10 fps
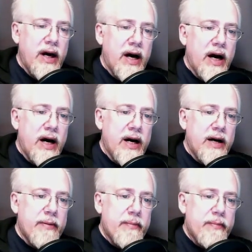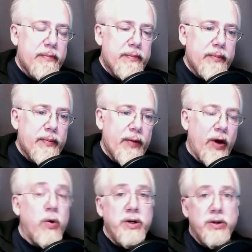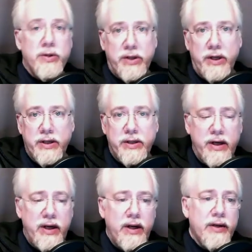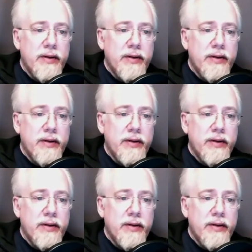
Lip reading: According to the CDC,